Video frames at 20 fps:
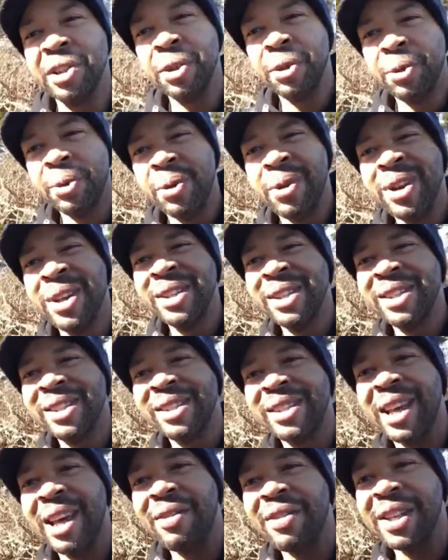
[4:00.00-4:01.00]
two
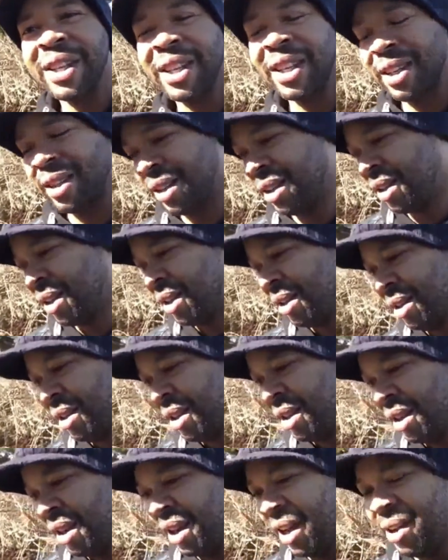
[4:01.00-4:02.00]
seventy.
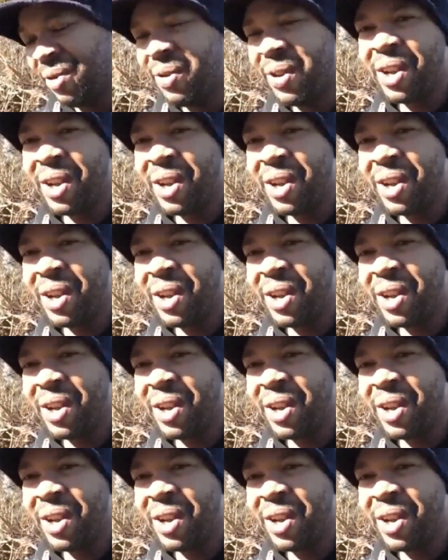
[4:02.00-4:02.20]
I